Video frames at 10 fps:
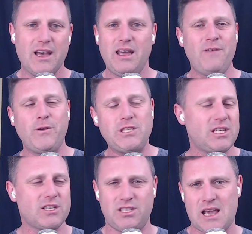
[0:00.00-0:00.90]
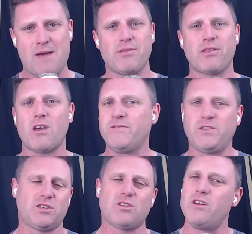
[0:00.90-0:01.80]
If he's just depth, I've
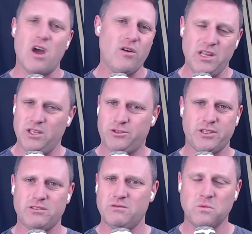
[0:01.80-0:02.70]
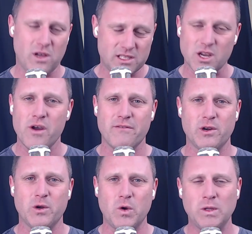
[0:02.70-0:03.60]
just got no interest
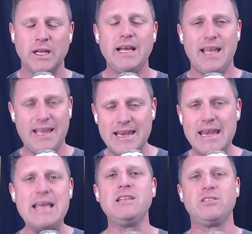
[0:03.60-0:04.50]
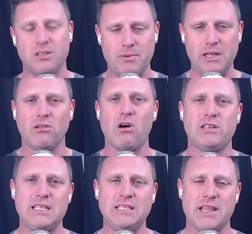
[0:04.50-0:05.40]
whatsoever at all. He needs to be
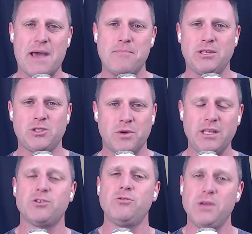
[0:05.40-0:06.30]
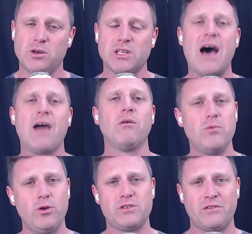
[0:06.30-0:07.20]
locked into that best 22 because other
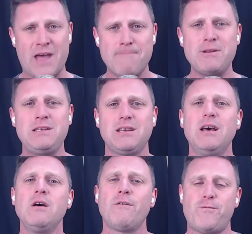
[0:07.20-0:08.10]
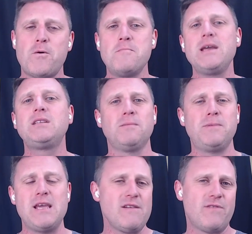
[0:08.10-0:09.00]
moves have happened for me to
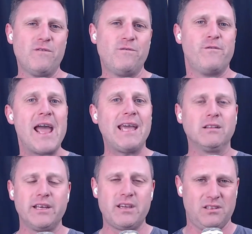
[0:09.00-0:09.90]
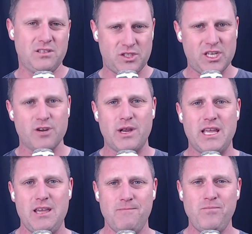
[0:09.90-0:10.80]
be even vaguely
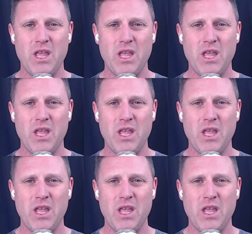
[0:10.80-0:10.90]
considering him.